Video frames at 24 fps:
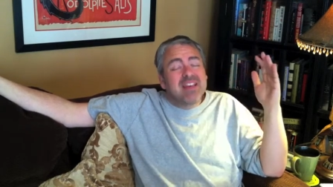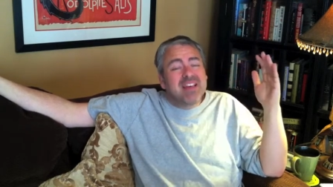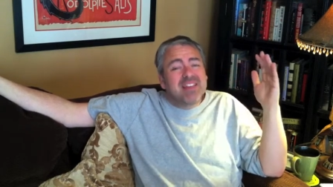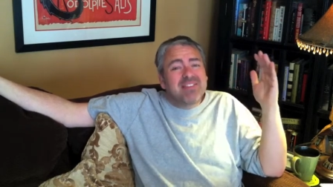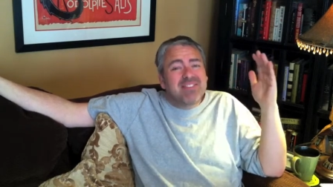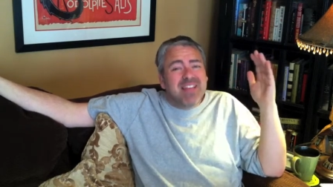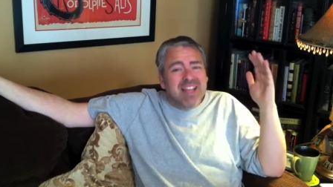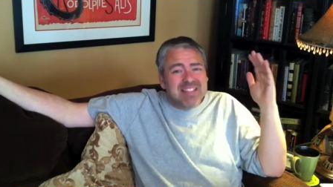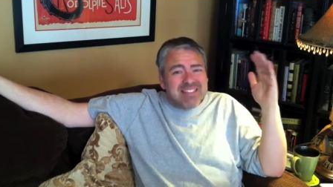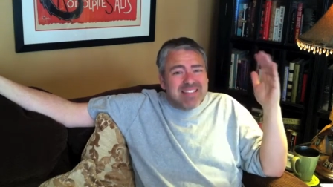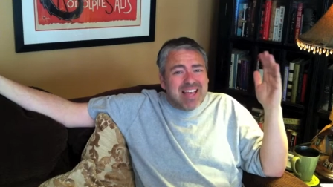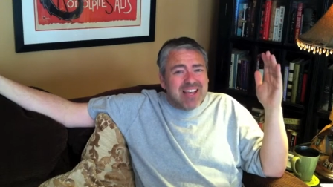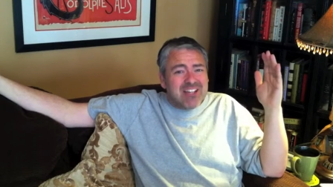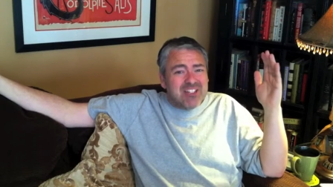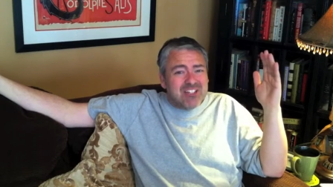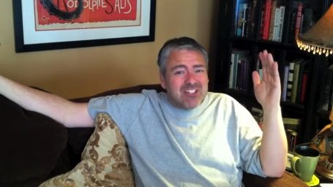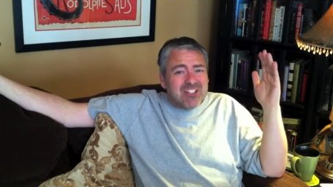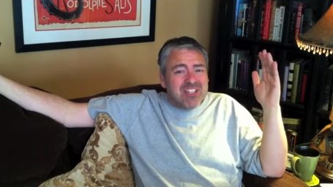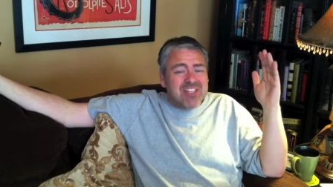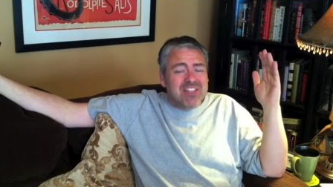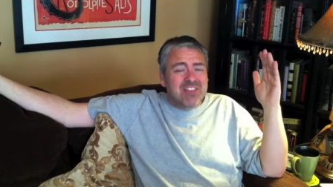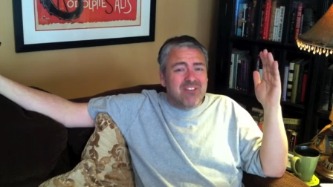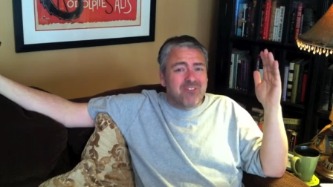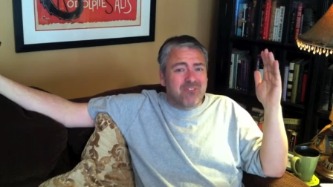That's
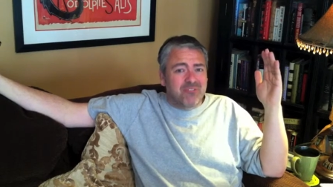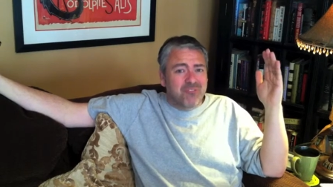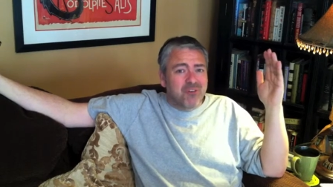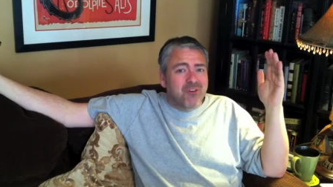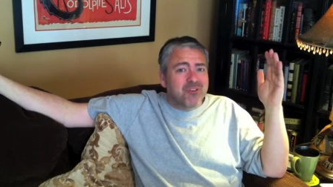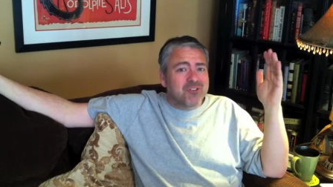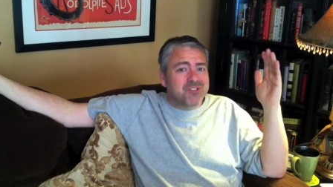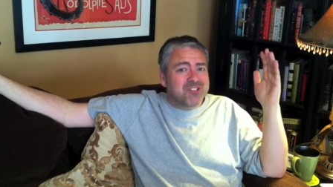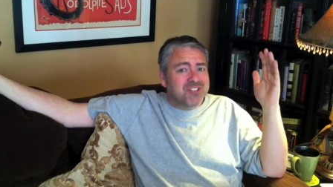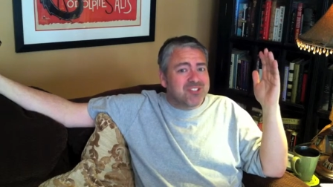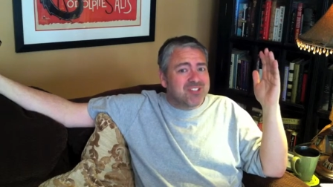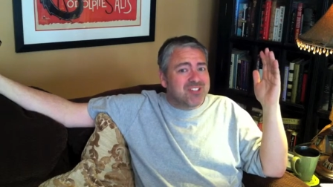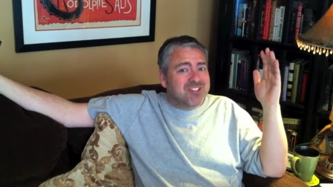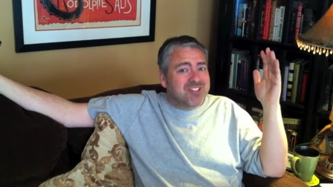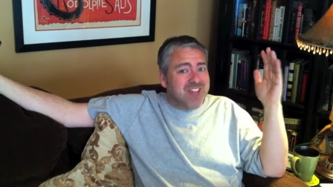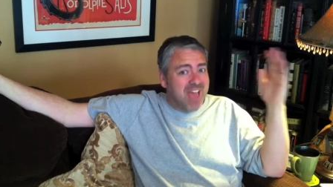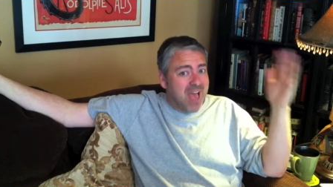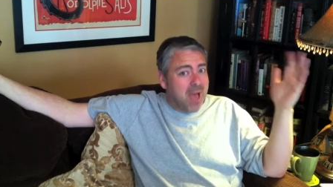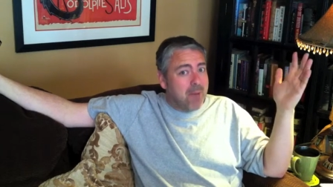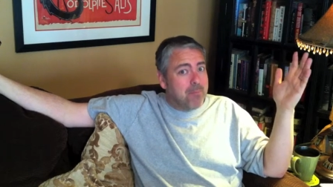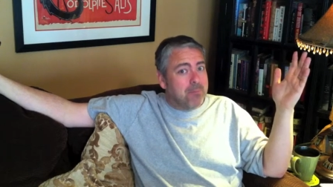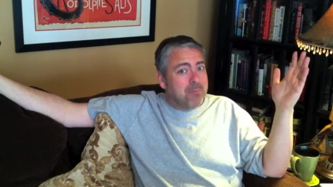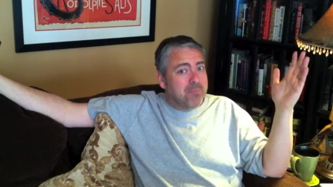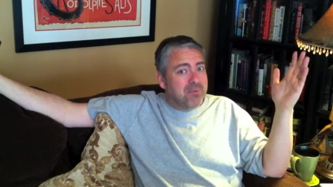actually the first
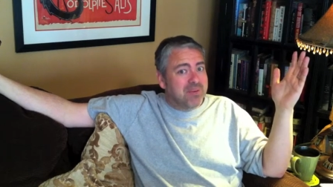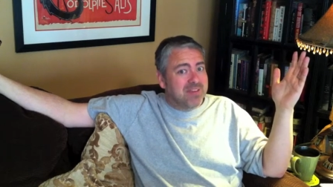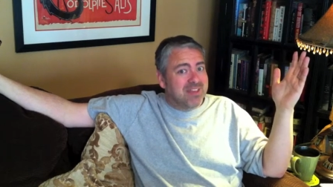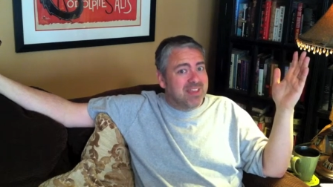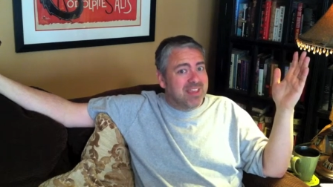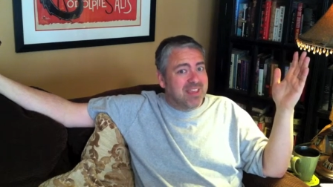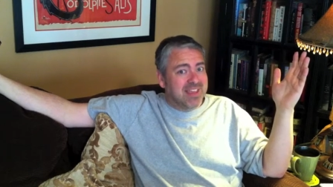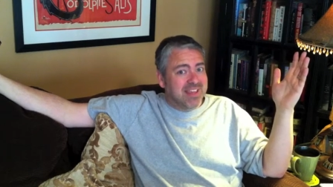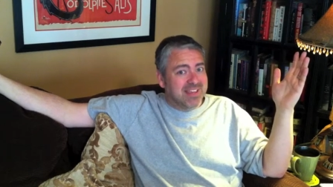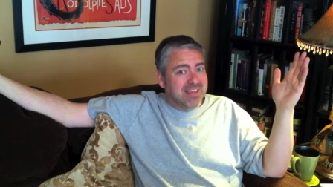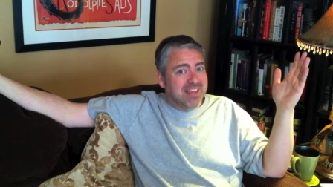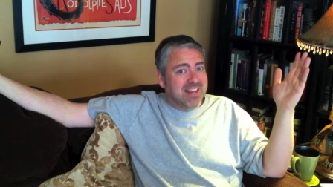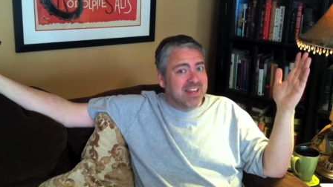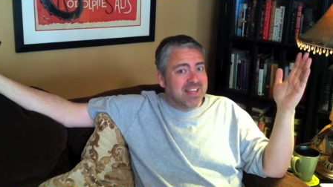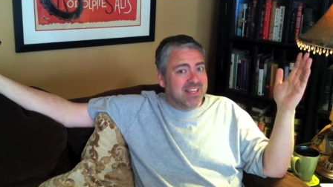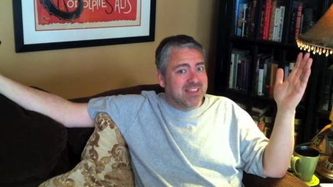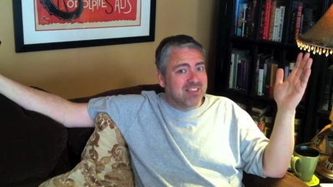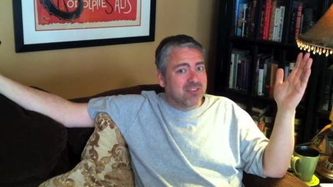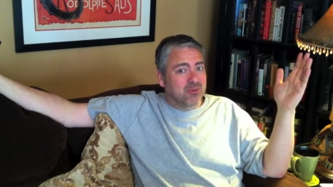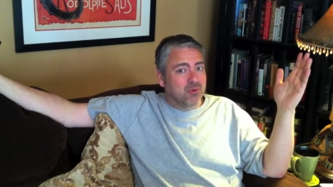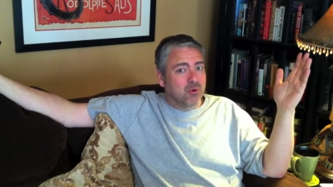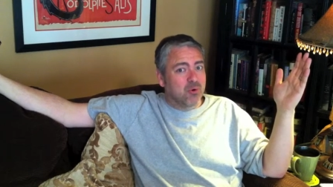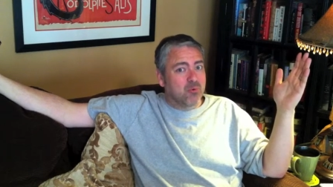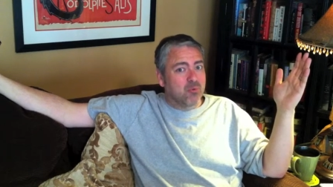step in getting
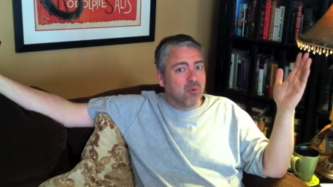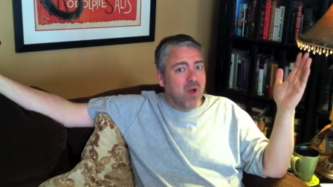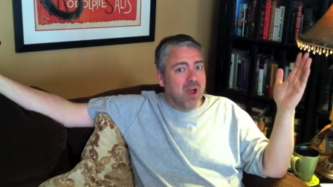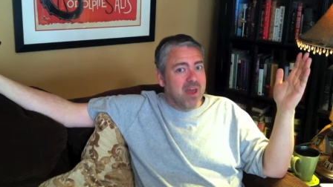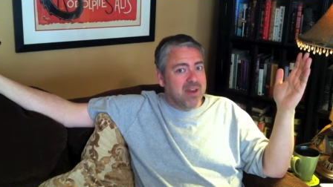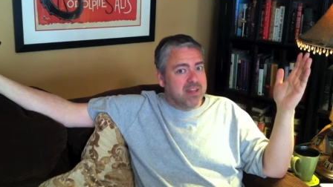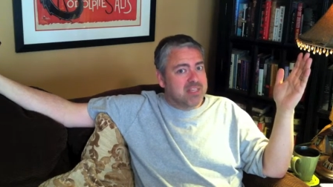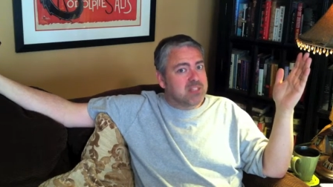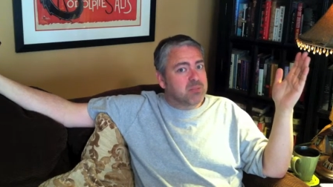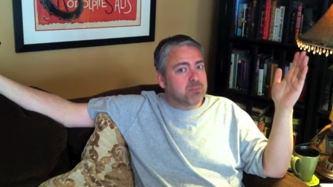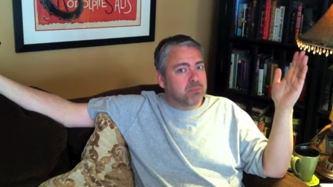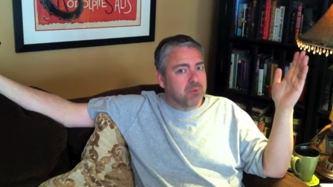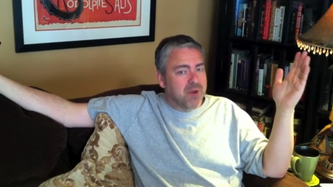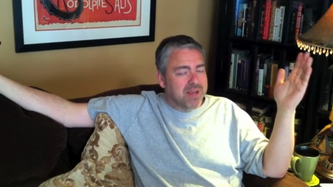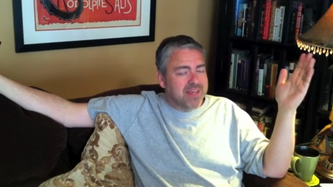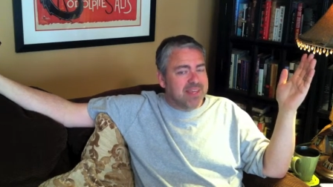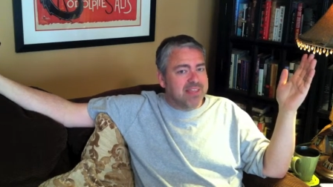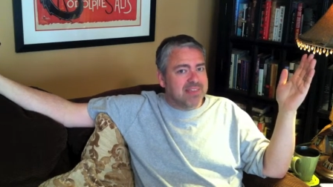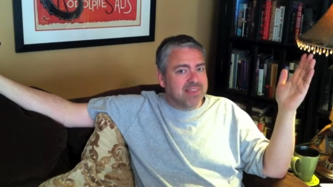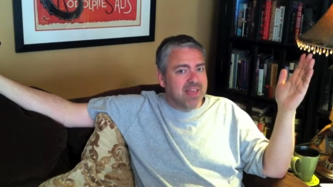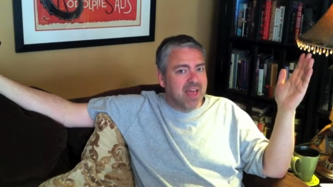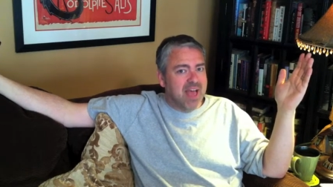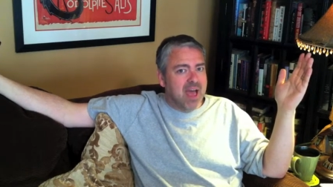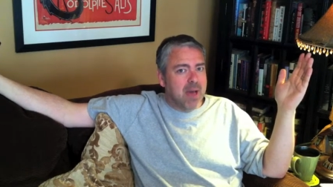through a rut is
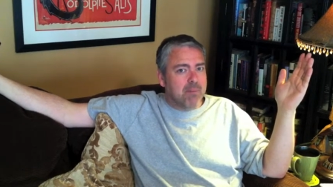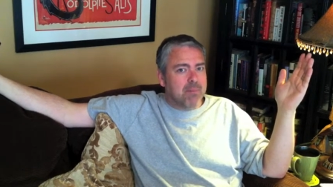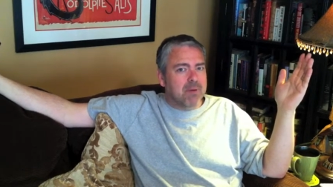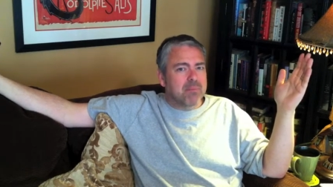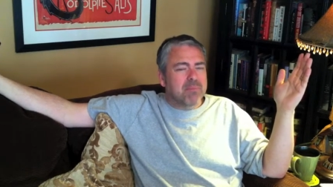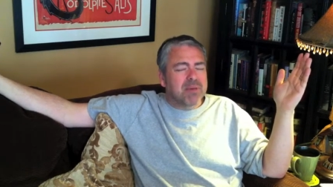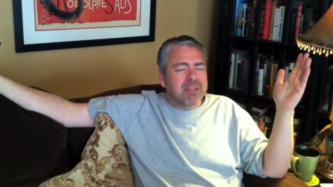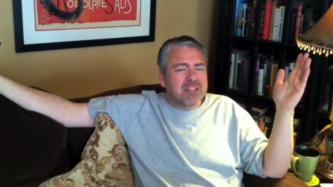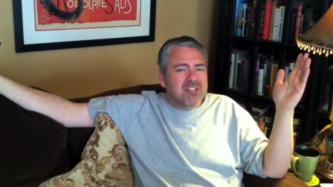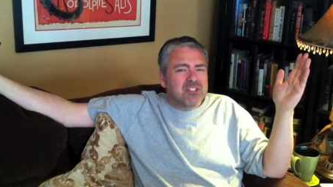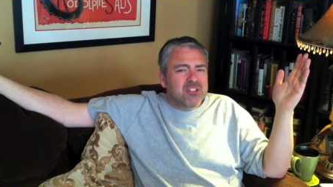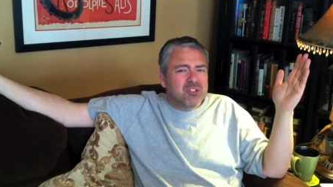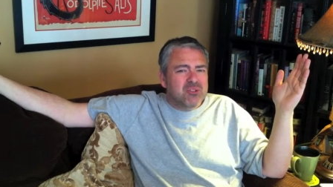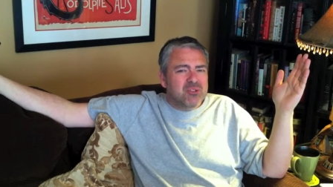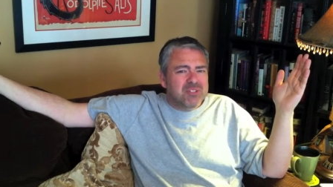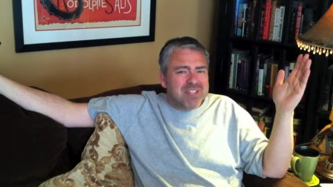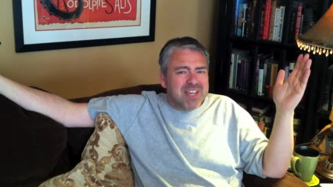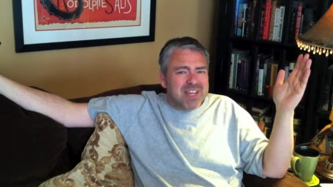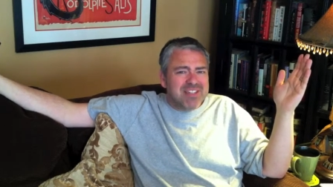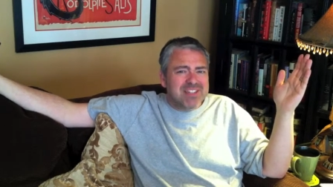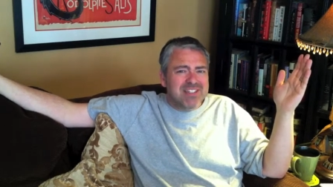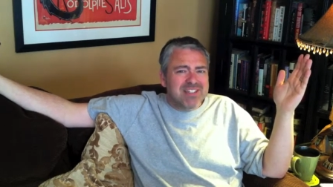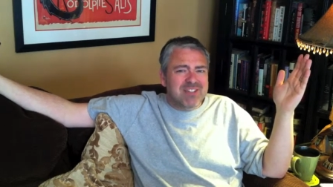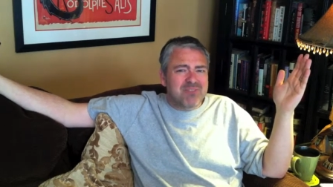breaking the habit because you
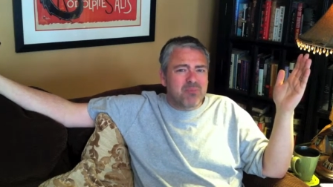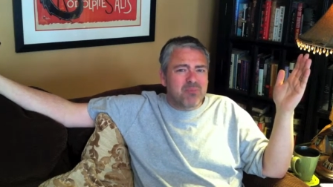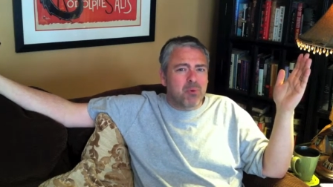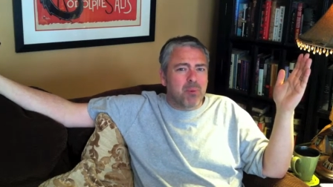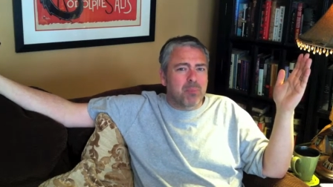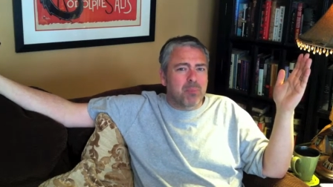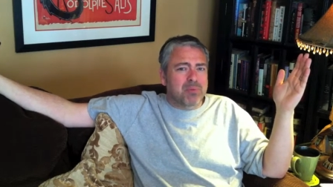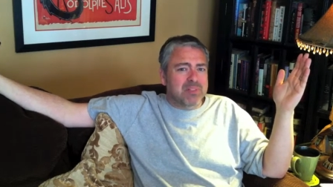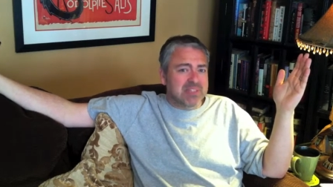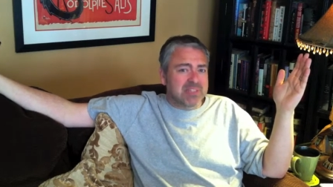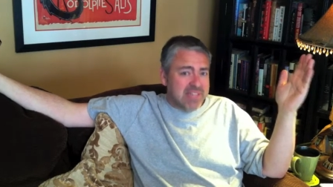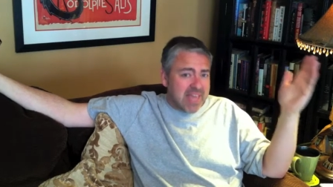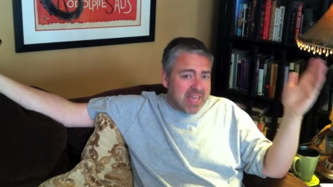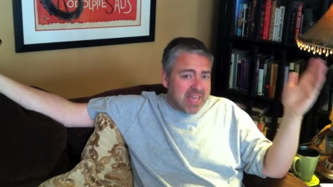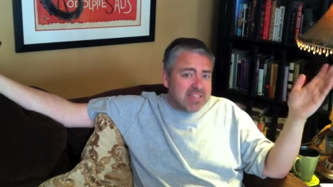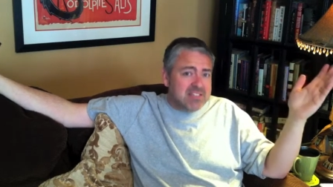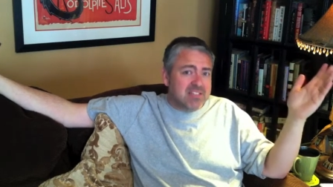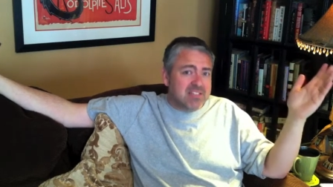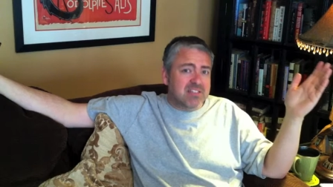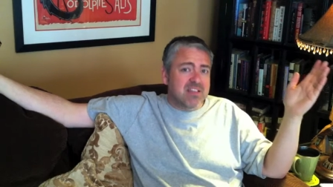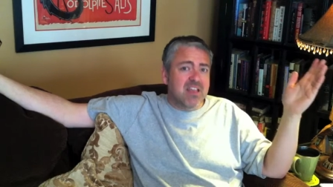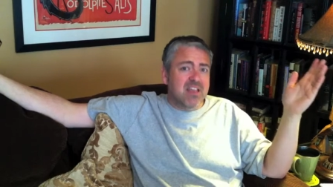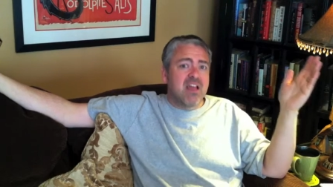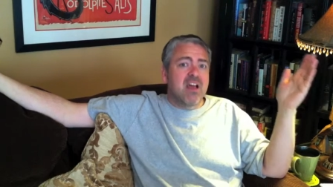tend to
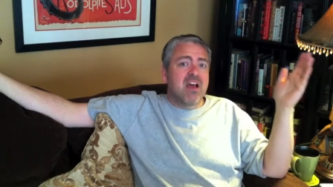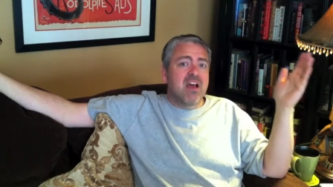replace